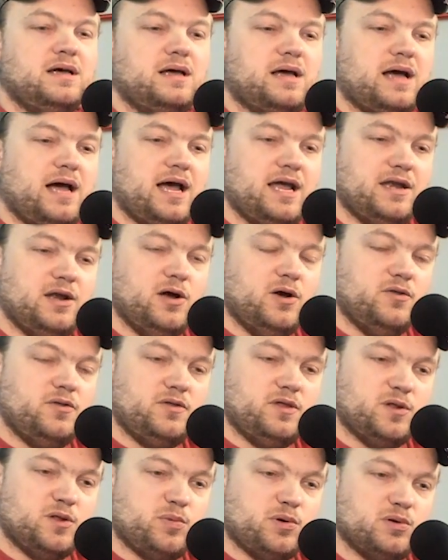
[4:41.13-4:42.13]
I know that
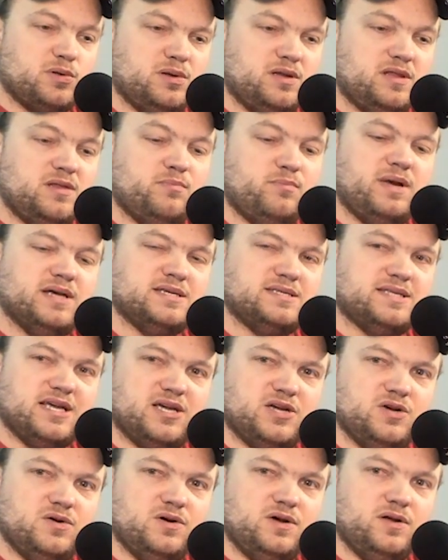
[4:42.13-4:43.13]
this person did the best they
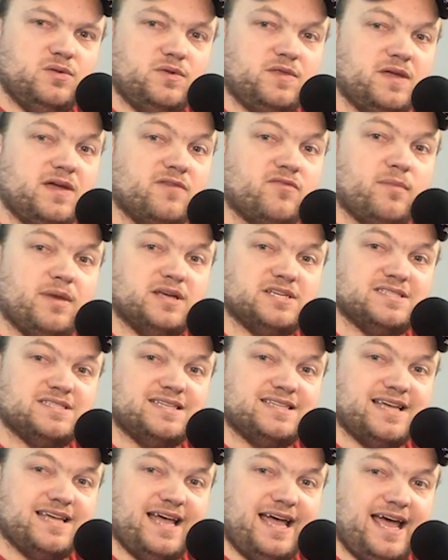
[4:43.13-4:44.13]
could with the information
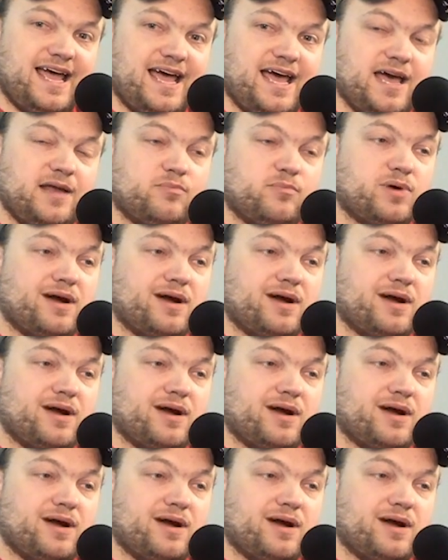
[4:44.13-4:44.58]
that they had.